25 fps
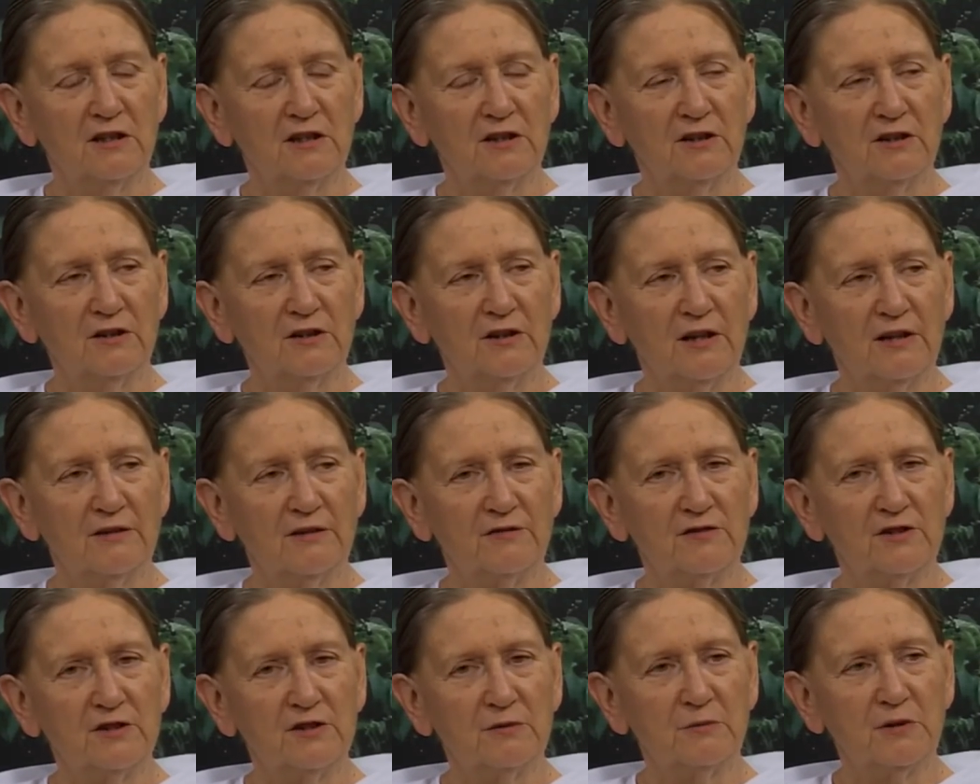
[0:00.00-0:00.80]
you
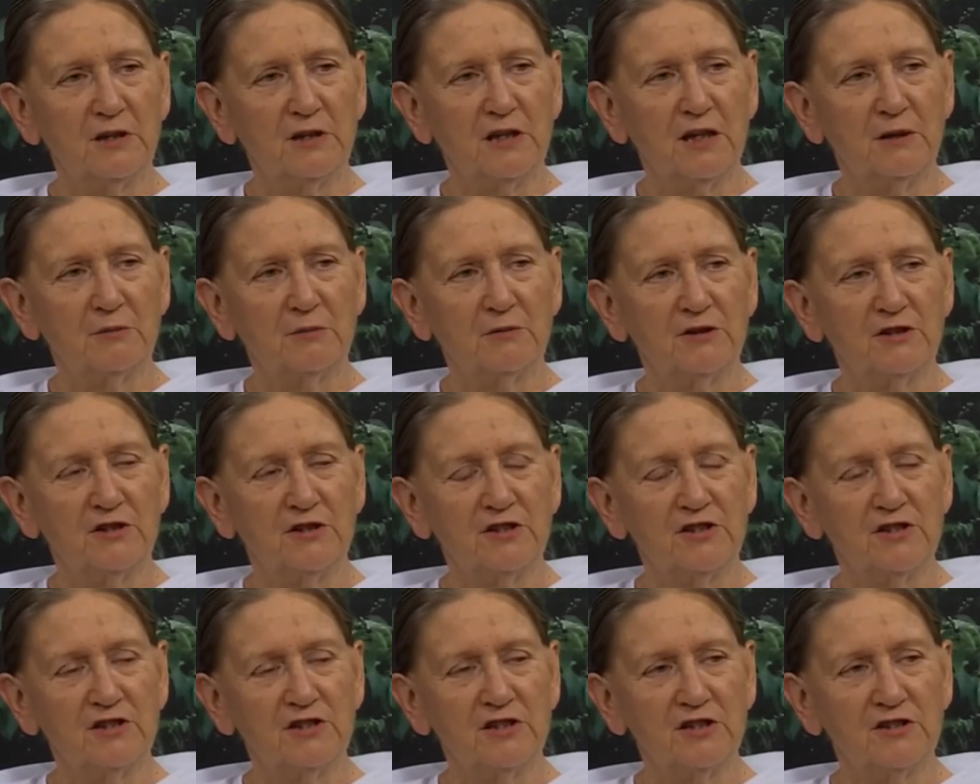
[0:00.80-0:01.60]
have to be able
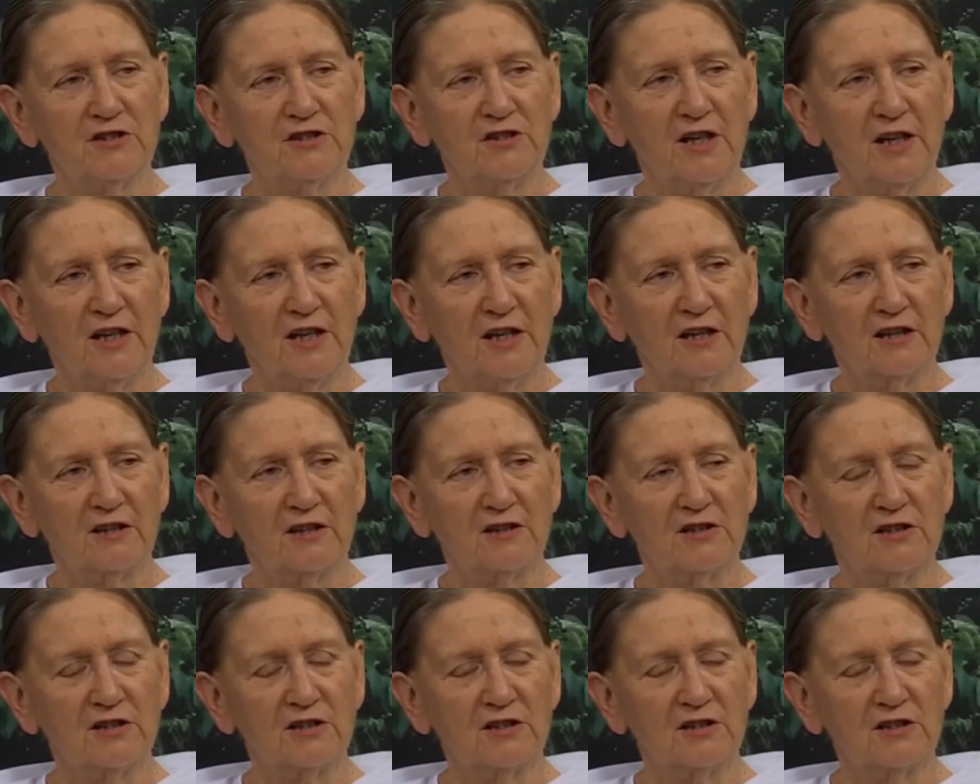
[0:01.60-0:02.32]
to detect,